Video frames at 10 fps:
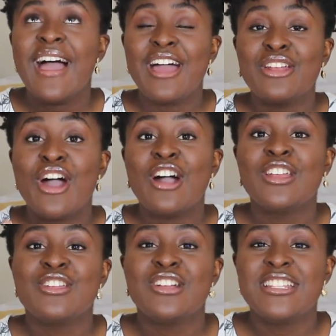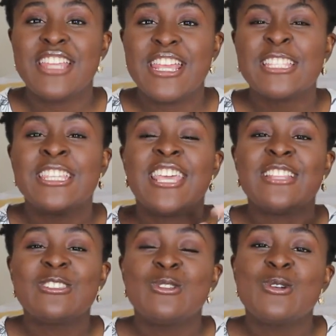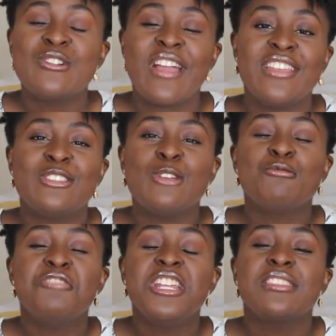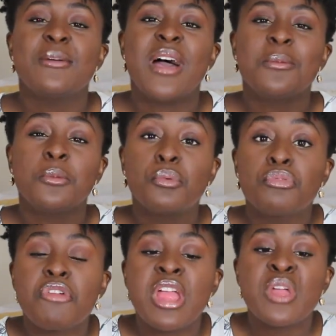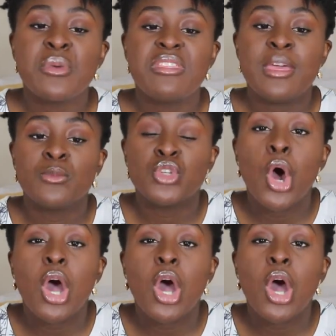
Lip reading: out in your day to get to know Christ, you know, reading the Bible, praying with him,